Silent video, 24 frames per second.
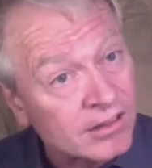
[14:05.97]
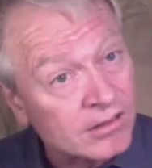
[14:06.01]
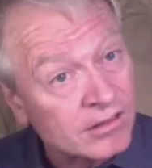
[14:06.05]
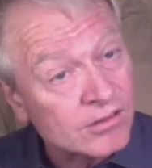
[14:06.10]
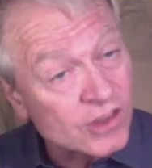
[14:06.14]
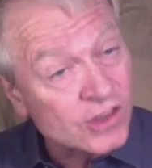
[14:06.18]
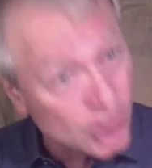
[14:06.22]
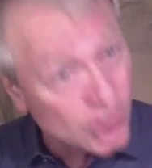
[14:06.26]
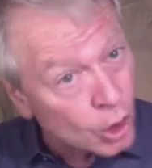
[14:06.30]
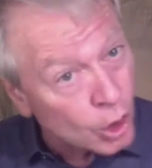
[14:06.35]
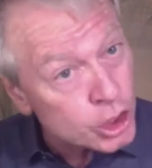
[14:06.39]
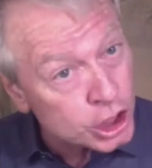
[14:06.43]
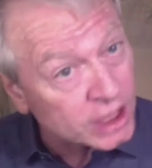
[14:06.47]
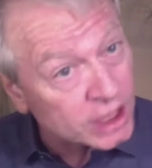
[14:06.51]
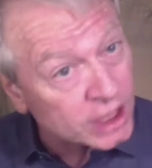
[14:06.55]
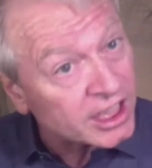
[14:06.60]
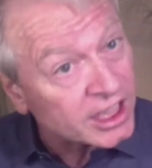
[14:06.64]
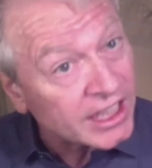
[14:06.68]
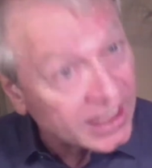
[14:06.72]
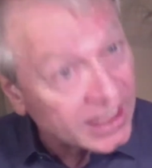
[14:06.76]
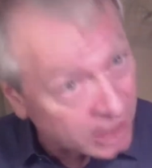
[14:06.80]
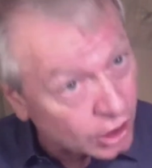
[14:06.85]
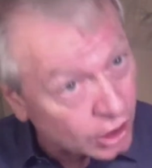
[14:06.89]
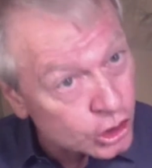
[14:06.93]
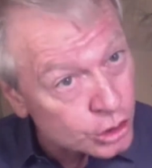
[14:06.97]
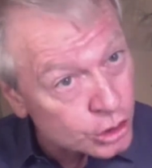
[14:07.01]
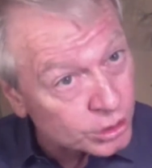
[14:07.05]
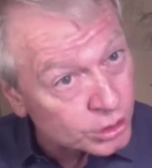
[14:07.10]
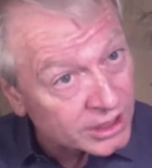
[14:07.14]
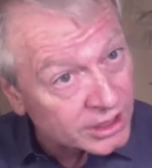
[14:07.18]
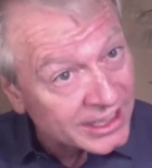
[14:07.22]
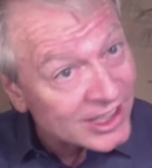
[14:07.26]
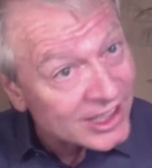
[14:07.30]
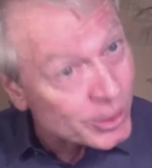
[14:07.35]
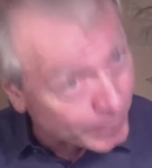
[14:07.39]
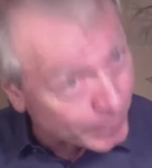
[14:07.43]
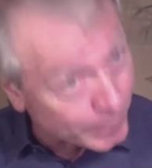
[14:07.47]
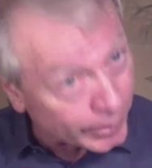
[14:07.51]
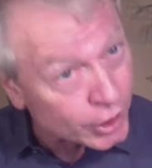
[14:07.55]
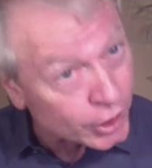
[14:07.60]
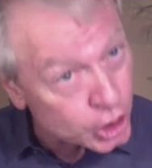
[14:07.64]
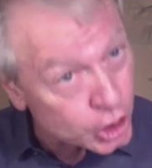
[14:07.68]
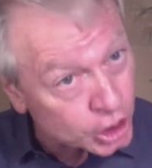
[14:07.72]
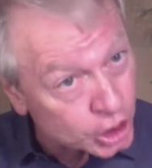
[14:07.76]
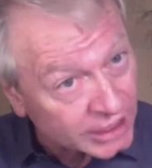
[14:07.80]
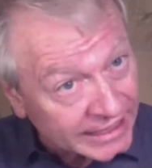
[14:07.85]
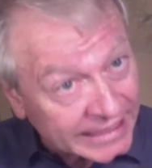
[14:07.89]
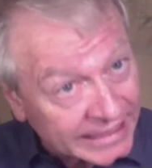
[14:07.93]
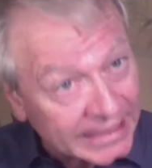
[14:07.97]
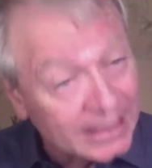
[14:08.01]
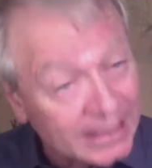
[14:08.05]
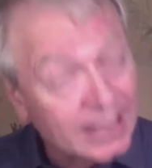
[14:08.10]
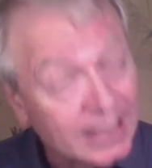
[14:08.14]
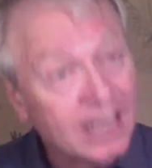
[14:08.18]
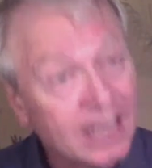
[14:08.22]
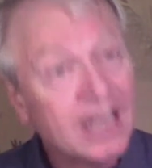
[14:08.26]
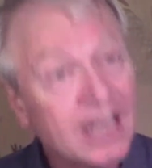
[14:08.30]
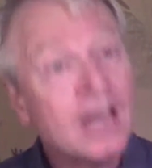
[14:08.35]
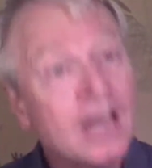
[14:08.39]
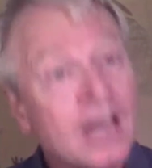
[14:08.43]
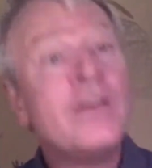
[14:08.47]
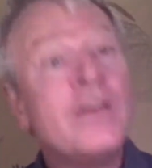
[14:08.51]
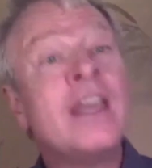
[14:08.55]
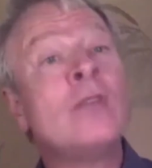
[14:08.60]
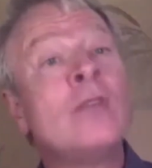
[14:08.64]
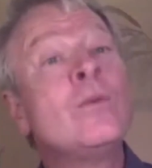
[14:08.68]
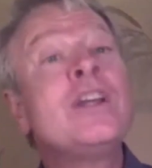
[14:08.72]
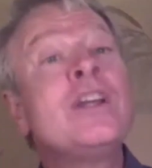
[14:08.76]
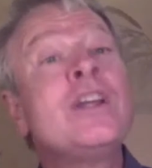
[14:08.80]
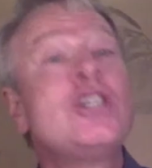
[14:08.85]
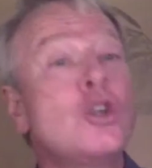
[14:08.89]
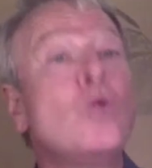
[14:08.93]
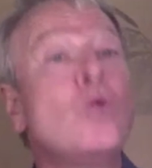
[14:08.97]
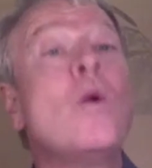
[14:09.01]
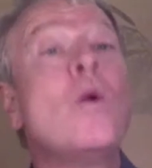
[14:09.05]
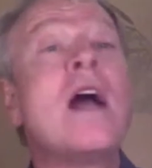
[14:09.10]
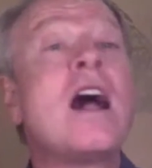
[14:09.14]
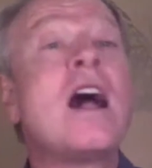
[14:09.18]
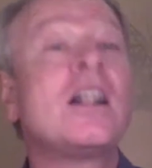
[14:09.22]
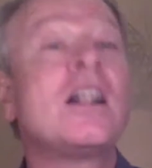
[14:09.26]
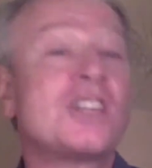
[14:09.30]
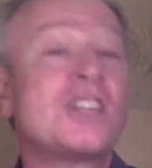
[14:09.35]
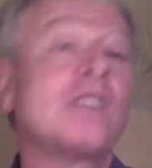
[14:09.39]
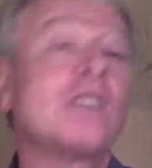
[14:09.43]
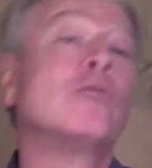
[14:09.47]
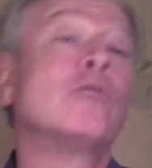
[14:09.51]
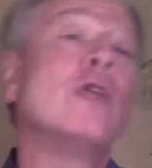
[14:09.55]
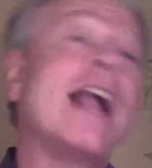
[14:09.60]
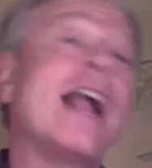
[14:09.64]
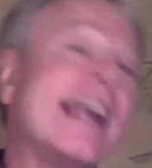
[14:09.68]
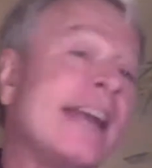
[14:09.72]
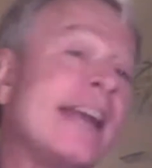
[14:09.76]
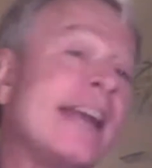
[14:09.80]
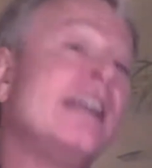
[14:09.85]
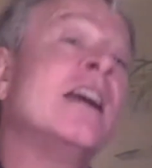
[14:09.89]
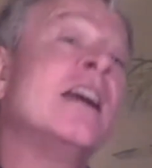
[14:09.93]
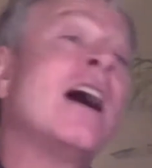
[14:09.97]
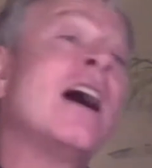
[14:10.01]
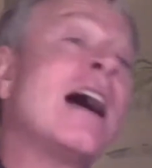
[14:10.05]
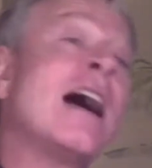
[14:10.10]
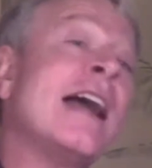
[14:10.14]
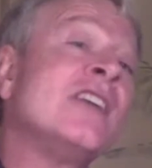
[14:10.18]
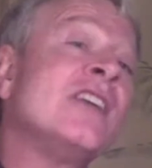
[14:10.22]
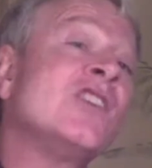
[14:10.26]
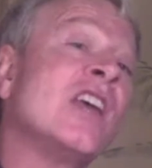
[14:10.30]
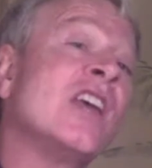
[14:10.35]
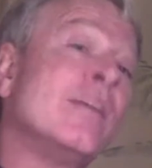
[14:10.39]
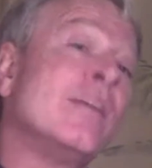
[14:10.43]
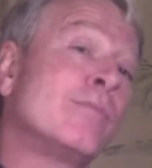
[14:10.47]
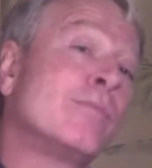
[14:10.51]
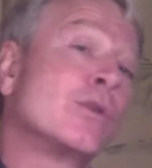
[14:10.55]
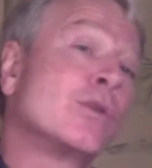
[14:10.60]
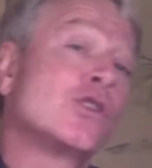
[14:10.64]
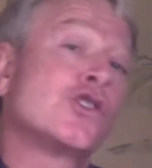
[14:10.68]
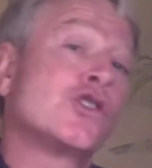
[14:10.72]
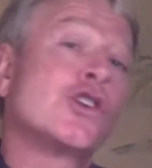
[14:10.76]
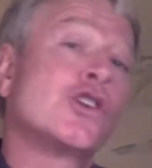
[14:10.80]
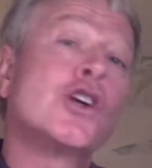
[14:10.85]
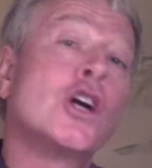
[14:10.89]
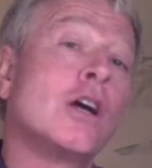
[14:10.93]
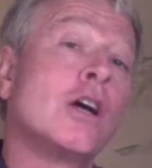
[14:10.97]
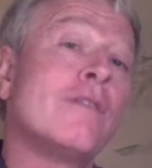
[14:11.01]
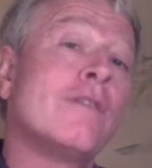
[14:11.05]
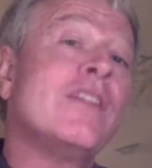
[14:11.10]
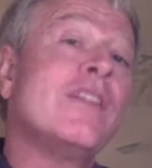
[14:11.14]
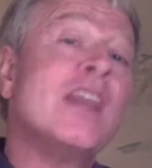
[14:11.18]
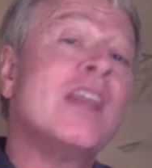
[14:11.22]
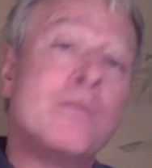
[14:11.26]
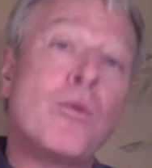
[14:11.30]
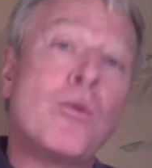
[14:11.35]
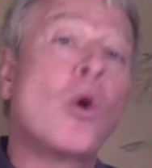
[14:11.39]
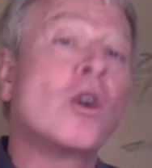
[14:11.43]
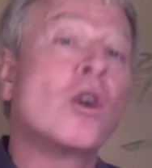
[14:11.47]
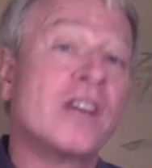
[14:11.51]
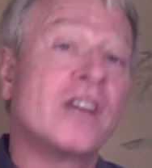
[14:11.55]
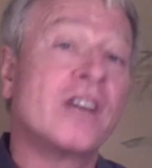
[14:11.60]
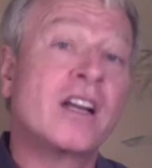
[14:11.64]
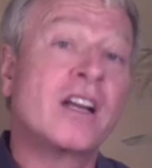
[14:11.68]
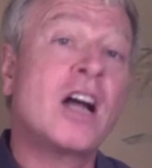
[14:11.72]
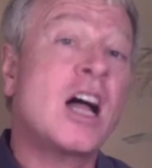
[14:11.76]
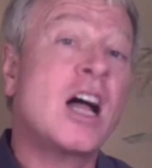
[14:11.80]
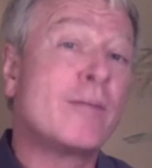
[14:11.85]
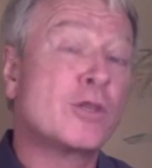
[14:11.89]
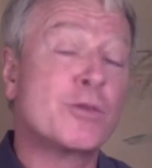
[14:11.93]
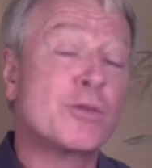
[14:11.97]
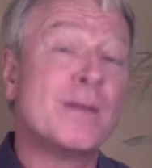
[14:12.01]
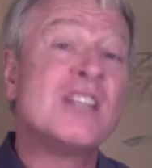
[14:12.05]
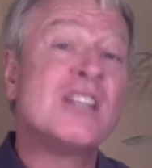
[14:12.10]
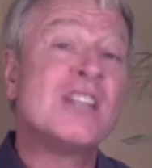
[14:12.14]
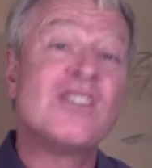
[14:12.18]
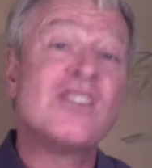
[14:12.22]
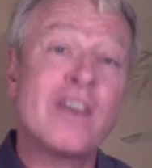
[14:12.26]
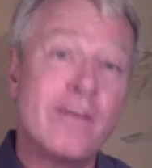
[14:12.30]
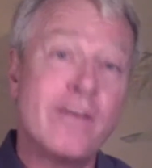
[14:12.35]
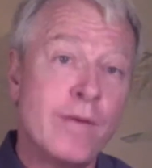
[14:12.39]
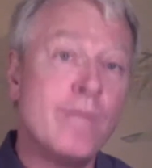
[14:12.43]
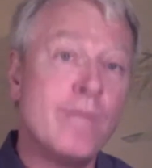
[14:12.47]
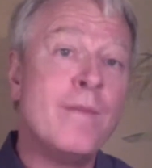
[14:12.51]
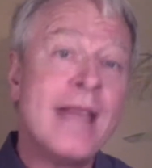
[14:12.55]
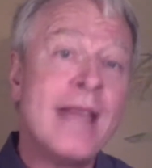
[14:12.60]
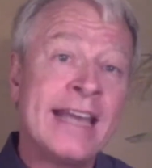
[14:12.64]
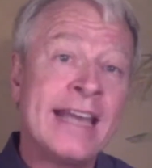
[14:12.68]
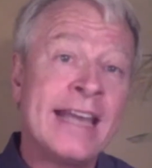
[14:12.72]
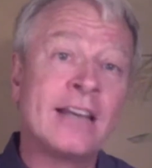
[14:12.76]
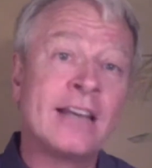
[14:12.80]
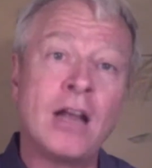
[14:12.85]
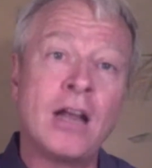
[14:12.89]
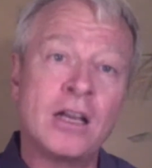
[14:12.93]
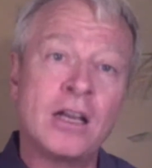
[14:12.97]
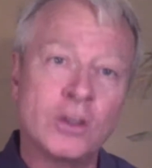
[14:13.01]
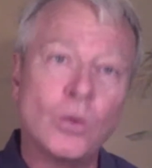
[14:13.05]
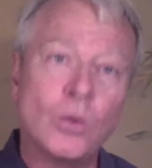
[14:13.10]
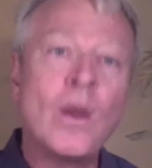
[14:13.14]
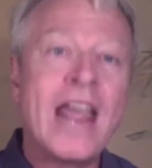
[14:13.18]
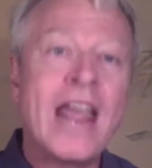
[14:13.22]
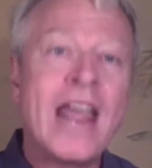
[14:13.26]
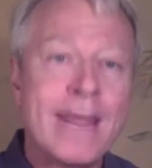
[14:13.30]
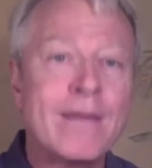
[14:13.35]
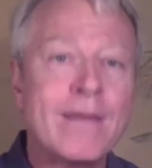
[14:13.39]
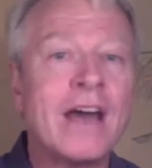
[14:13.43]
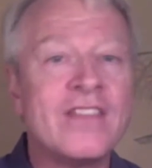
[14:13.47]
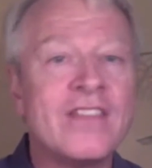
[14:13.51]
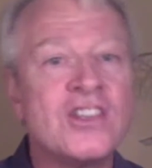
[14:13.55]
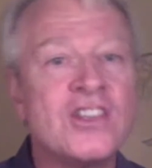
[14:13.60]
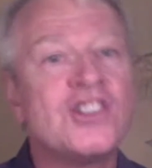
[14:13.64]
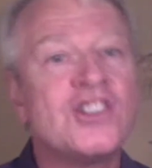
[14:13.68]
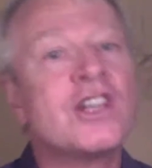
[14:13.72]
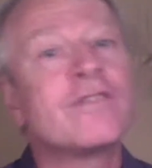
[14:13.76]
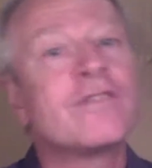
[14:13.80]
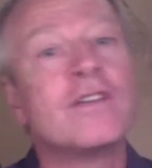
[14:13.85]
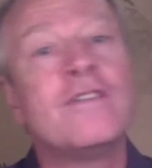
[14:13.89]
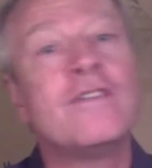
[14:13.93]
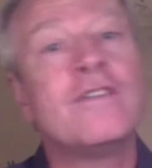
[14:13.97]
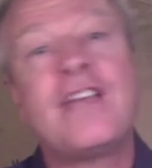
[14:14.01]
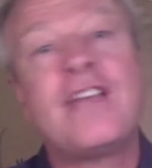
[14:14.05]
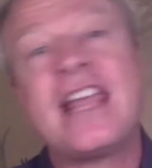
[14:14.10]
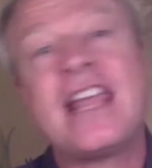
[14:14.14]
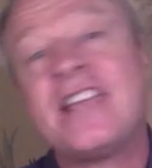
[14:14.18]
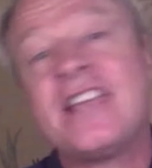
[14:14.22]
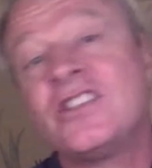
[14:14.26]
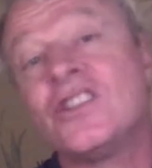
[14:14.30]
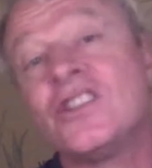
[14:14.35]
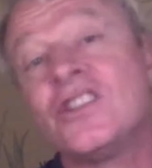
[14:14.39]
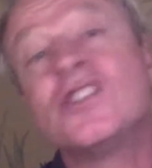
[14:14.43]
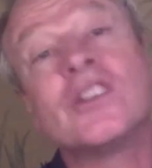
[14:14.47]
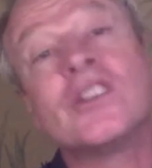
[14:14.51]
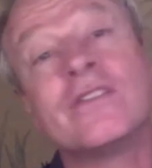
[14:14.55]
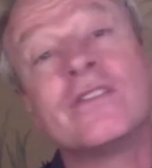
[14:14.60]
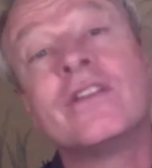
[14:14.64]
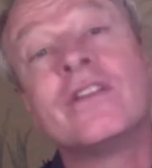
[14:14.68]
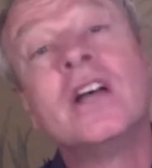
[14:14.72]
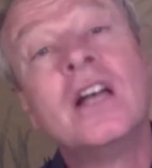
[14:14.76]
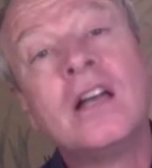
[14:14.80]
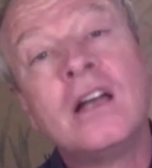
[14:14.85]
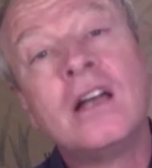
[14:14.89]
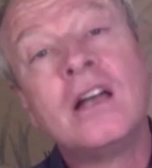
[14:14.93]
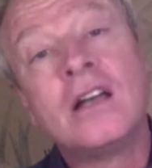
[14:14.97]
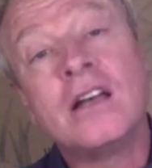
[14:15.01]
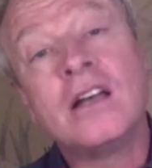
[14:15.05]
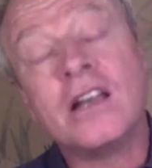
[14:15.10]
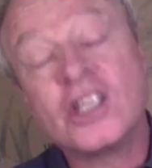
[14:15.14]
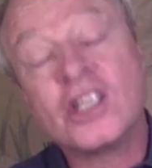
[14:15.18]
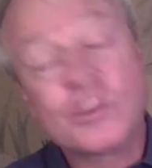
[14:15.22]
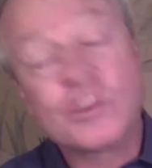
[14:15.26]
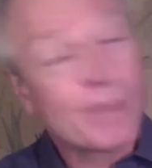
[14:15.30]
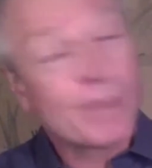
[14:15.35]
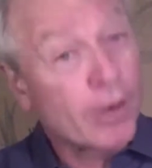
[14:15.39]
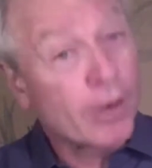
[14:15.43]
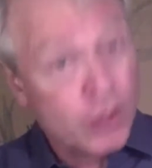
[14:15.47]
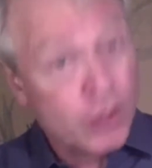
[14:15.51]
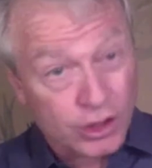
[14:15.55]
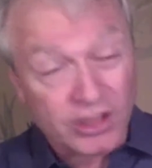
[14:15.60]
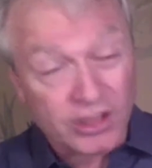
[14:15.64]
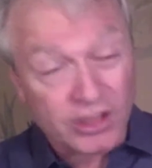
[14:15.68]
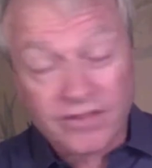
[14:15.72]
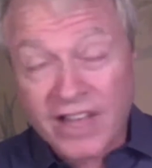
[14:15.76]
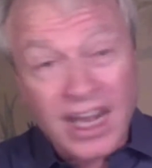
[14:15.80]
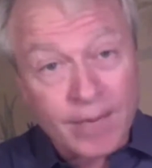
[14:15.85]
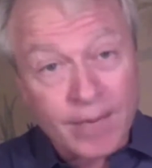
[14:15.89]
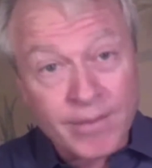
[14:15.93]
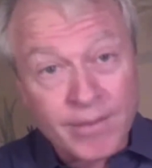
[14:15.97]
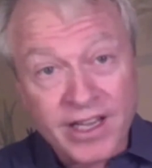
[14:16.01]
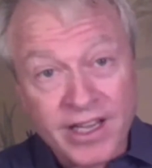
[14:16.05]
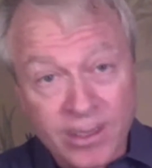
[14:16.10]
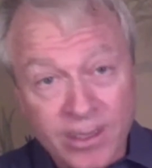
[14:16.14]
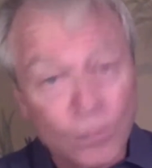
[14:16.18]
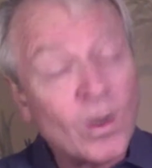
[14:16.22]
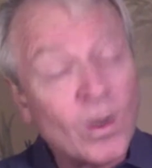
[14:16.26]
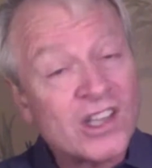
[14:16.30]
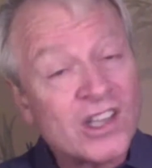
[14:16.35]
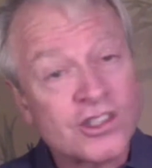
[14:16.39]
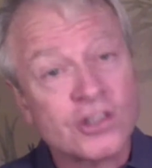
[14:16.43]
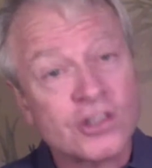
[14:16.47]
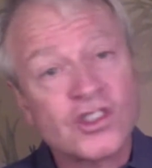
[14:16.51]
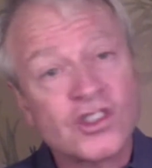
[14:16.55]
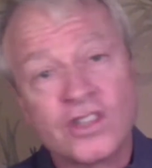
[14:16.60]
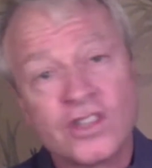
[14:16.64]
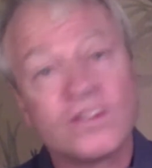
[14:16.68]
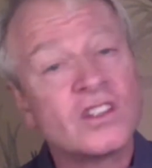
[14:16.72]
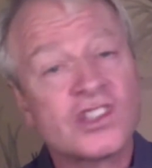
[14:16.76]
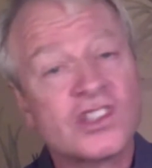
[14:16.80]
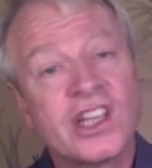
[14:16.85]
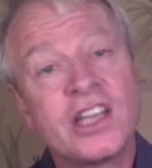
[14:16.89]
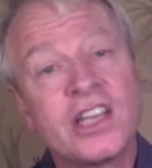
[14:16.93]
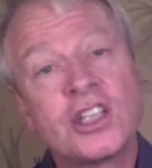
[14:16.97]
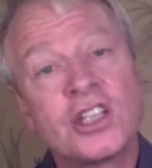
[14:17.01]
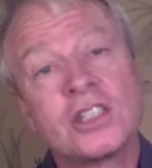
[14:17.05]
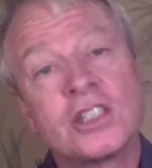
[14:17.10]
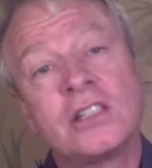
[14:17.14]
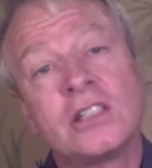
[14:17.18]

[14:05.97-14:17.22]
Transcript: socially, culturally, spiritually, then we do well to recognize and preserve the important accomplishments that have been made along the way by these different phases of spiritual development in Western civilization.